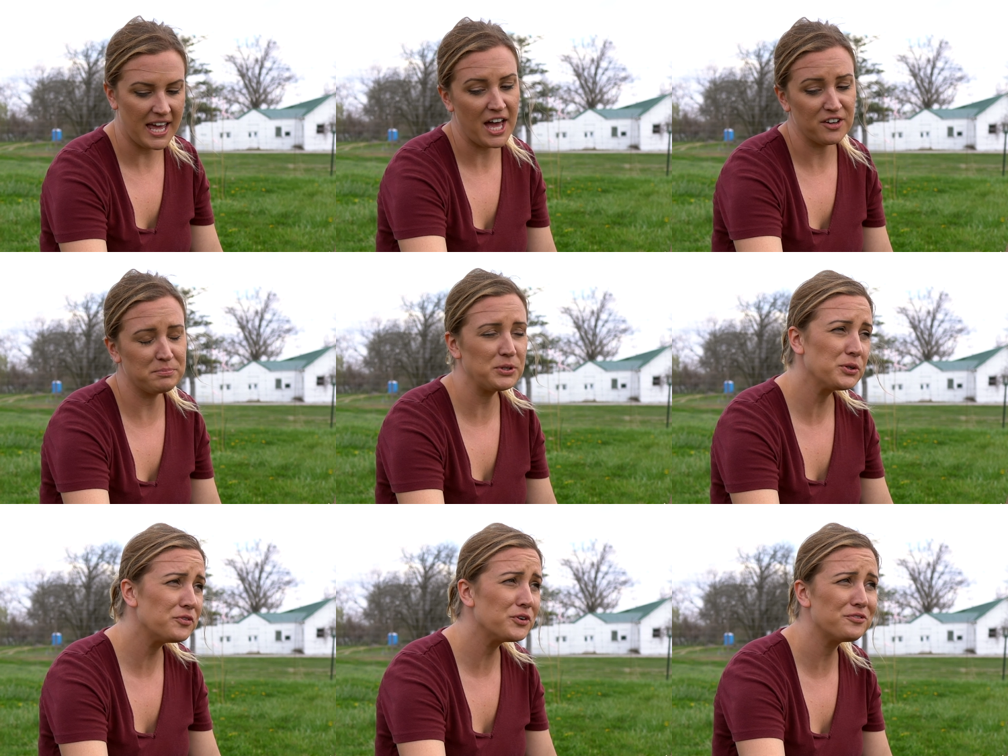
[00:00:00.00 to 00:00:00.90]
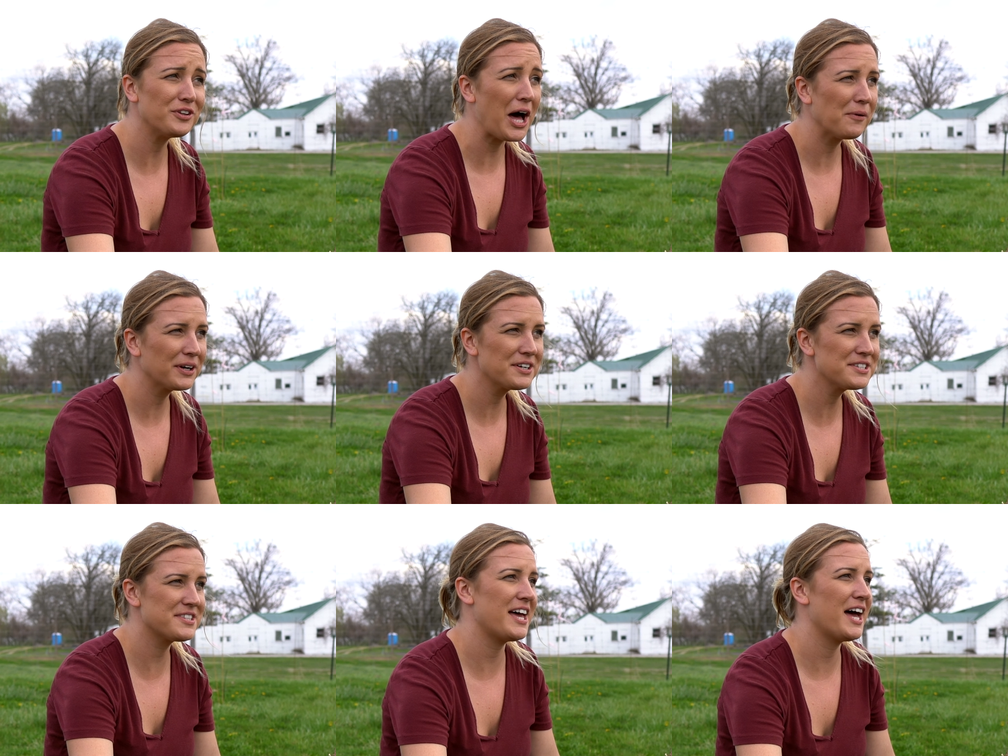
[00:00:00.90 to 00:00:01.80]
have beautiful
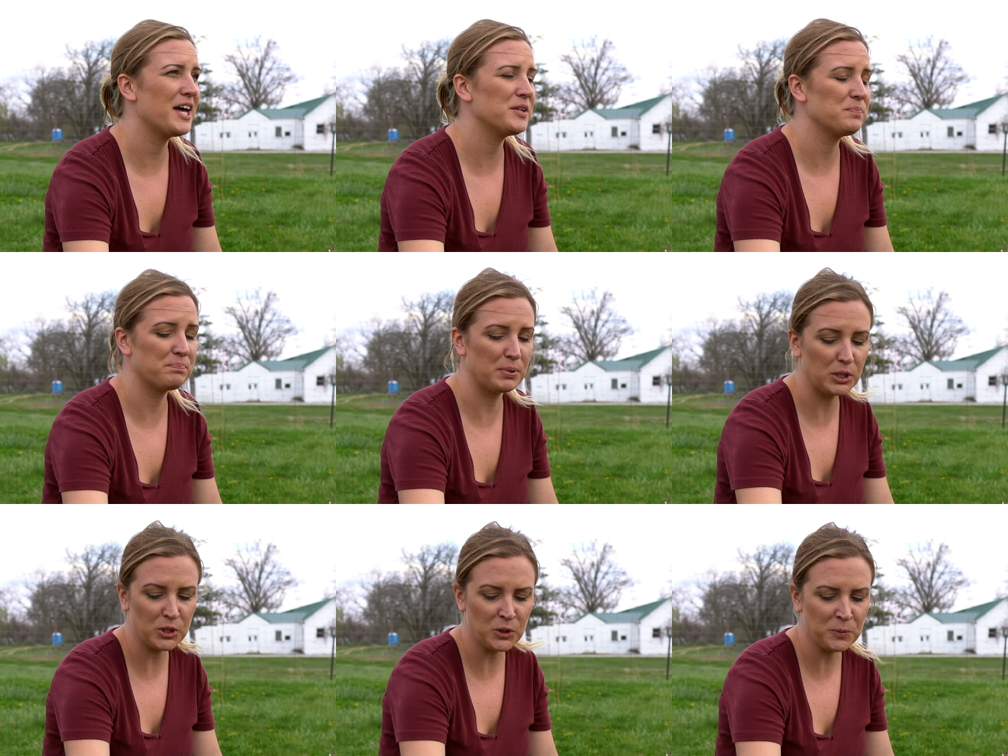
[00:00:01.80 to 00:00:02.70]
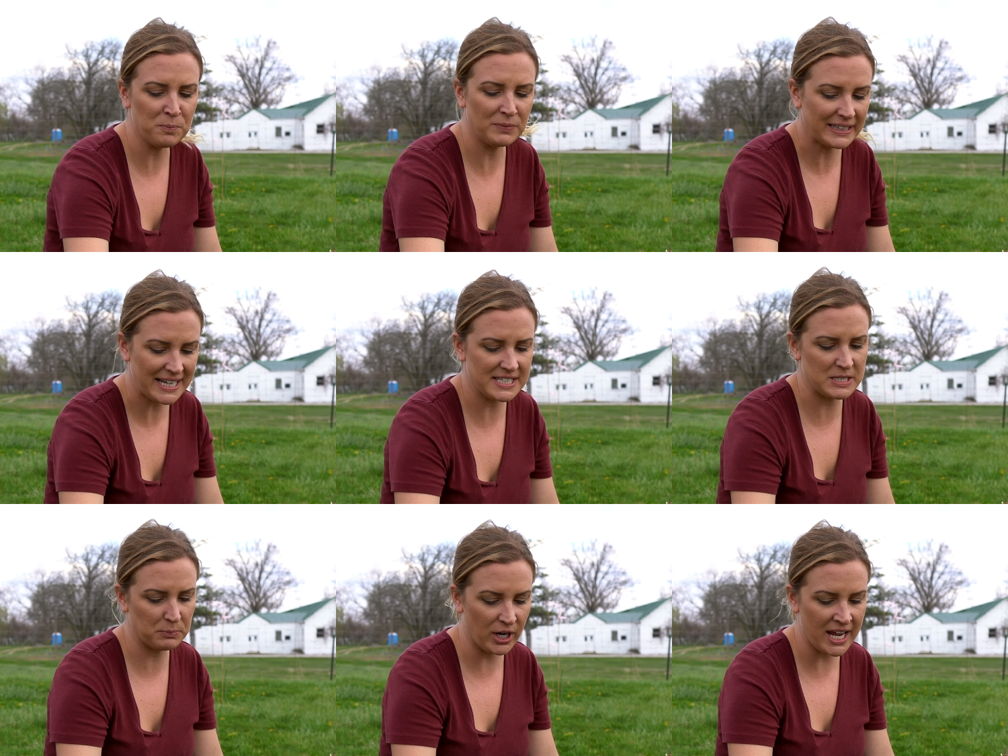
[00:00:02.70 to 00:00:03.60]
flowers that bloom late
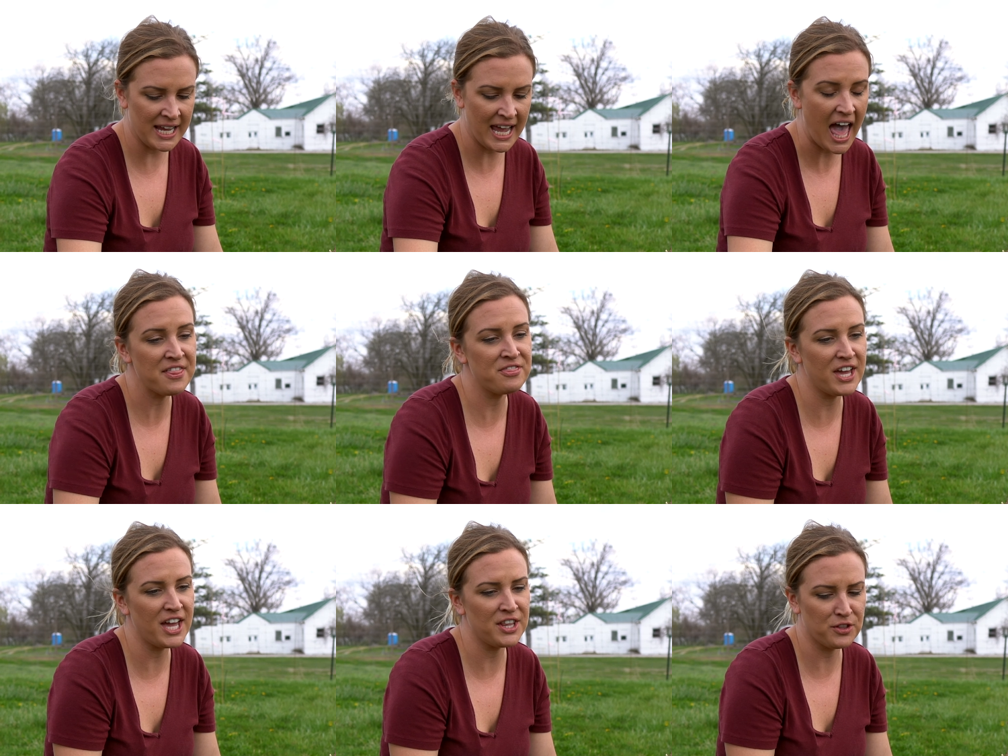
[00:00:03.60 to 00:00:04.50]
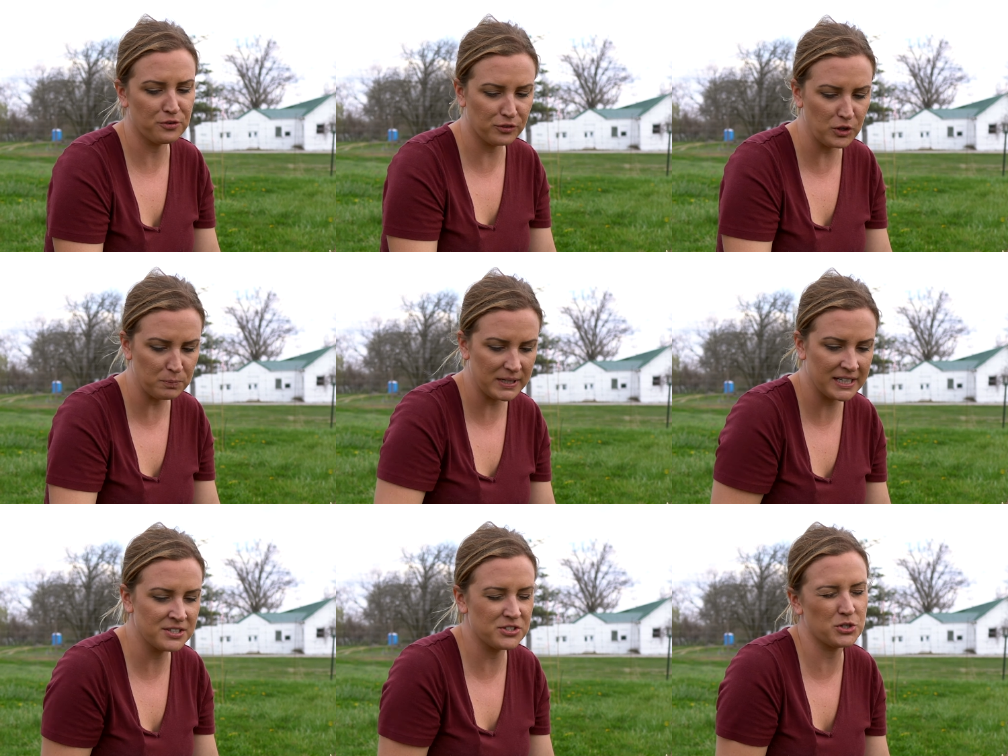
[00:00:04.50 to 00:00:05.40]
spring and then the fruit
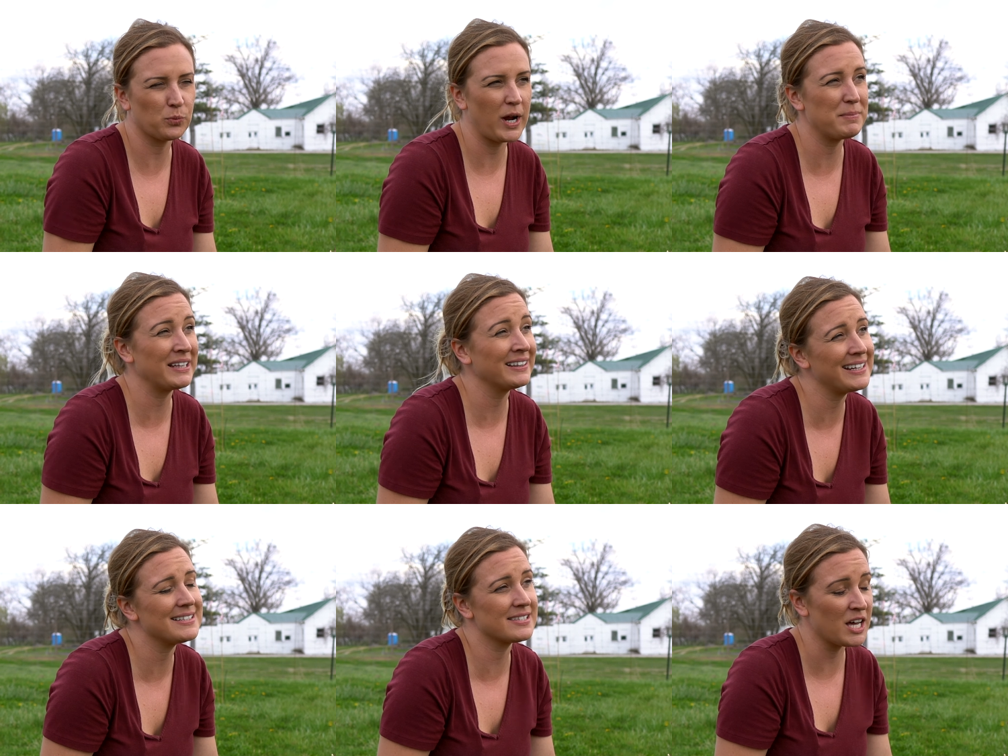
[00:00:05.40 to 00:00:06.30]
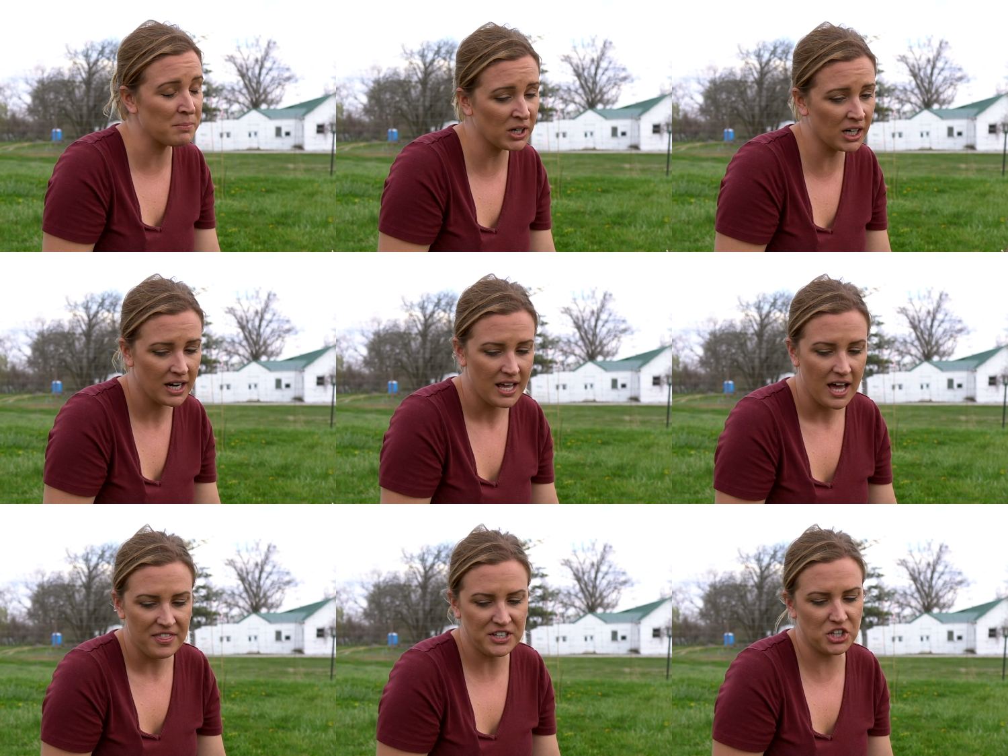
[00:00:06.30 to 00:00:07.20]
begins to ripen late summer.
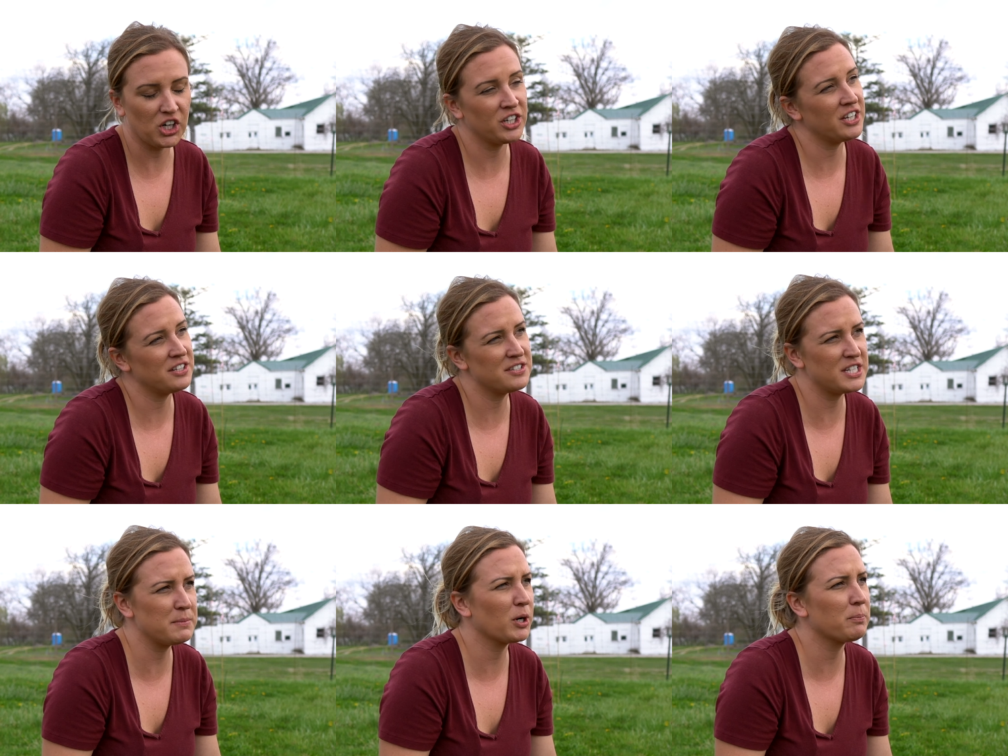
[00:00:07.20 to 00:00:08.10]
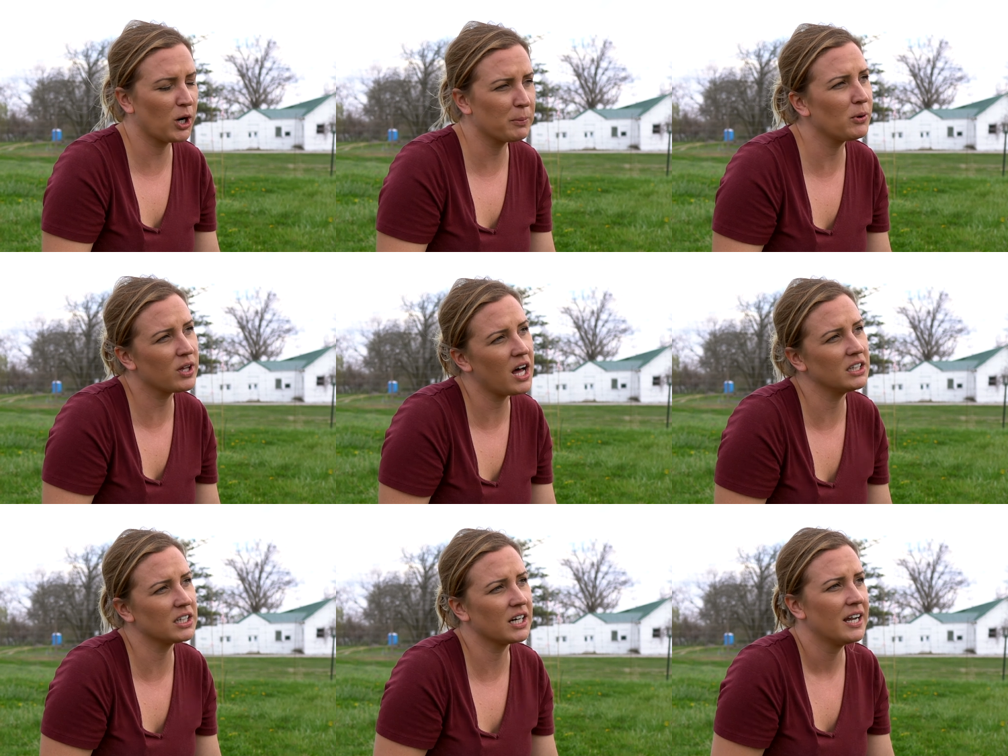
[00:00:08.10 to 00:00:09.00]
They turn a deeper purple
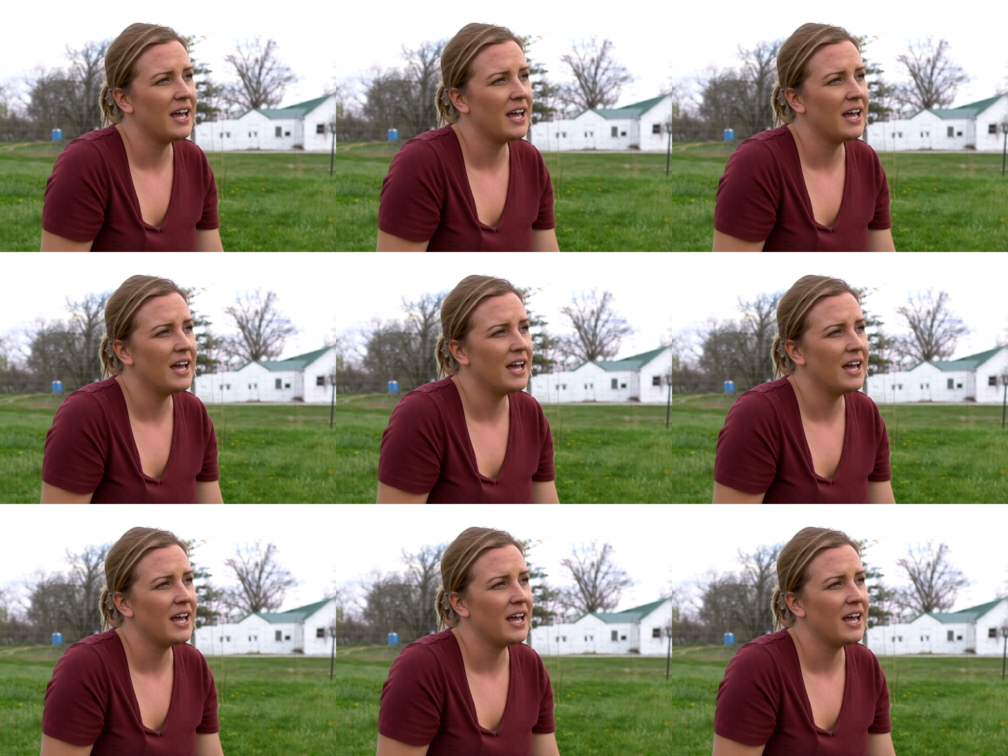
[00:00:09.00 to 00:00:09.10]
color.